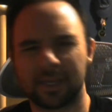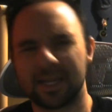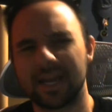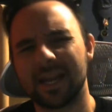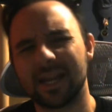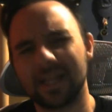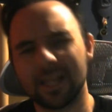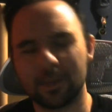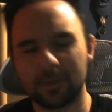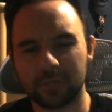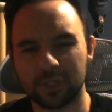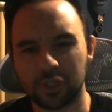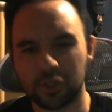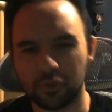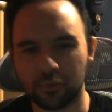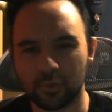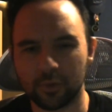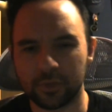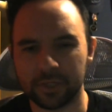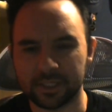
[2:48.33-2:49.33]
Technically, it was
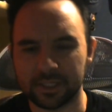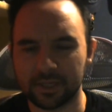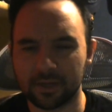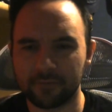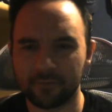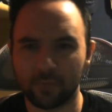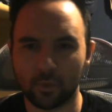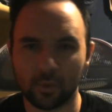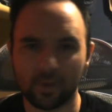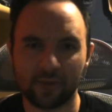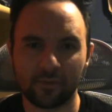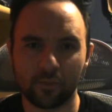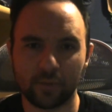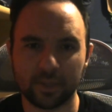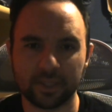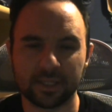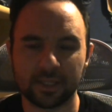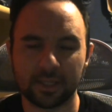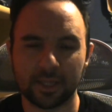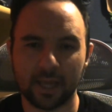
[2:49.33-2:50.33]
two Runic Stun. For whatever
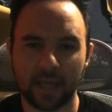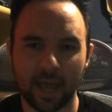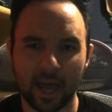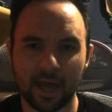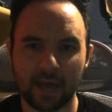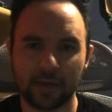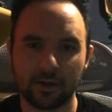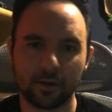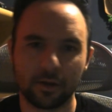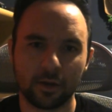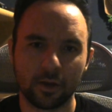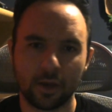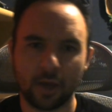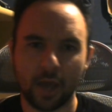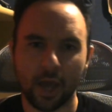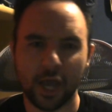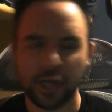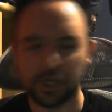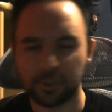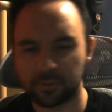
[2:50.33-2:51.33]
reason, they had
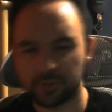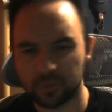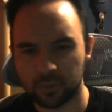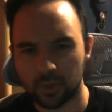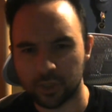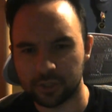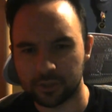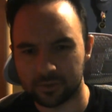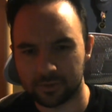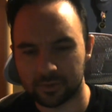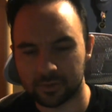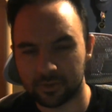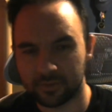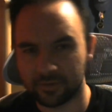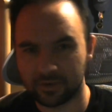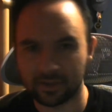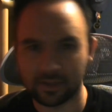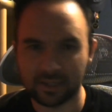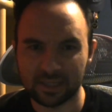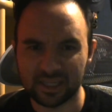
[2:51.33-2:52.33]
Asian Persuasion
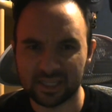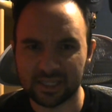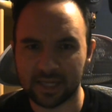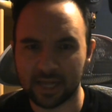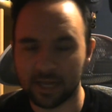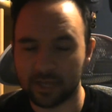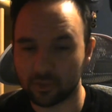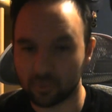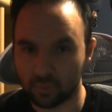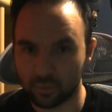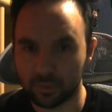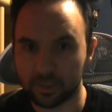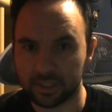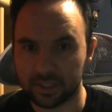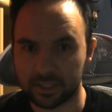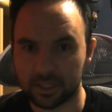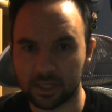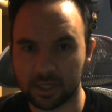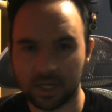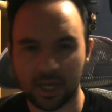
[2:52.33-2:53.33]
specifically listed as Runic
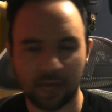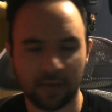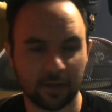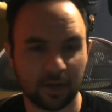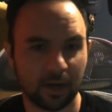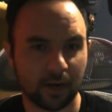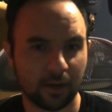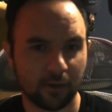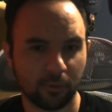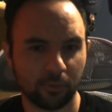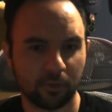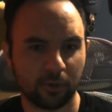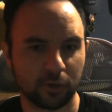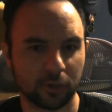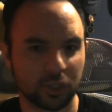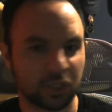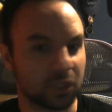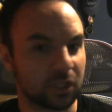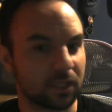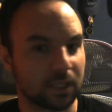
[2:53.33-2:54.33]
Stun, and then another player
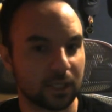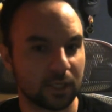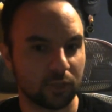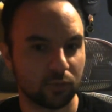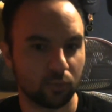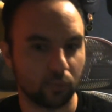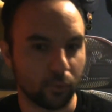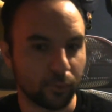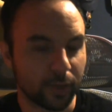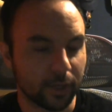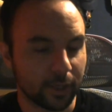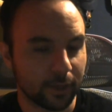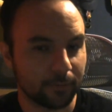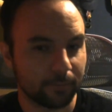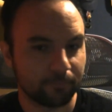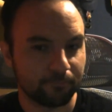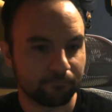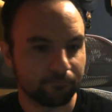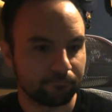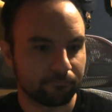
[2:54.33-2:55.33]
just listed as Runic
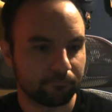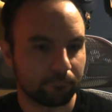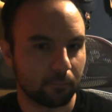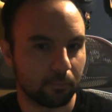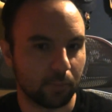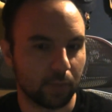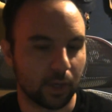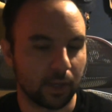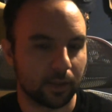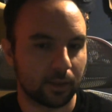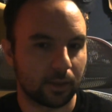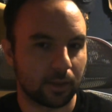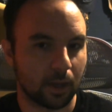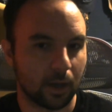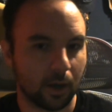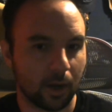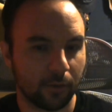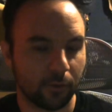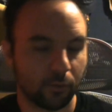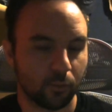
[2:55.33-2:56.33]
but the
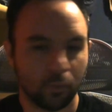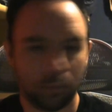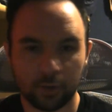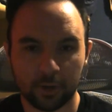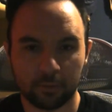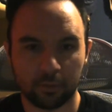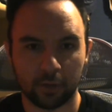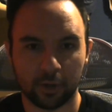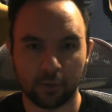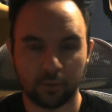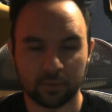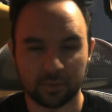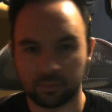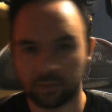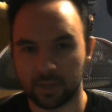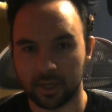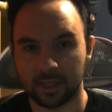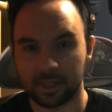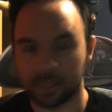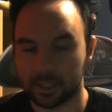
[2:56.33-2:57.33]
other runic player was
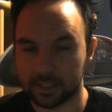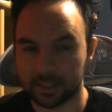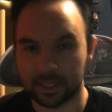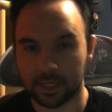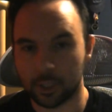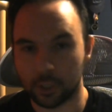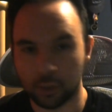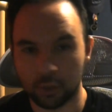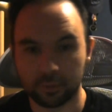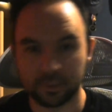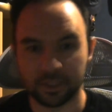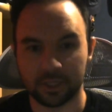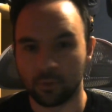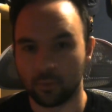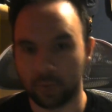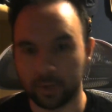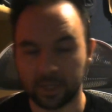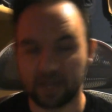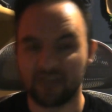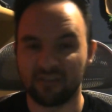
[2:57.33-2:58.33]
playing things like goes into
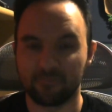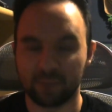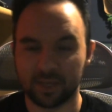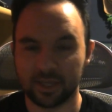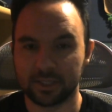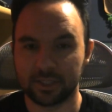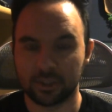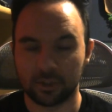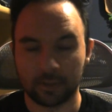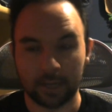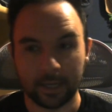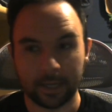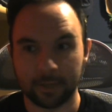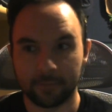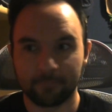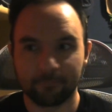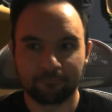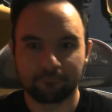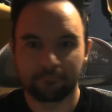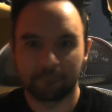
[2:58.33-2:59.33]
one day of peace, so like
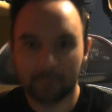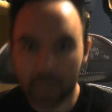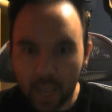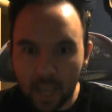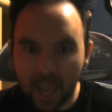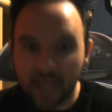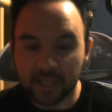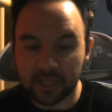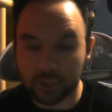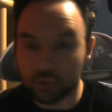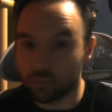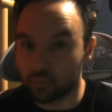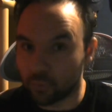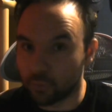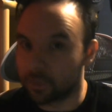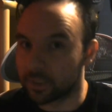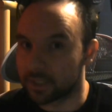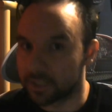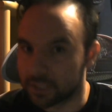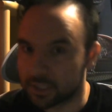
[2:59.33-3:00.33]
it's
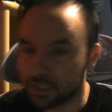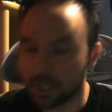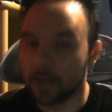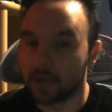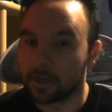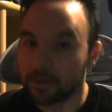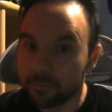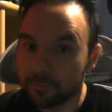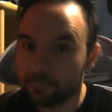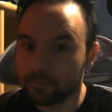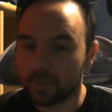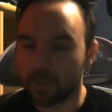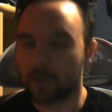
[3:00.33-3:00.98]
runic stun.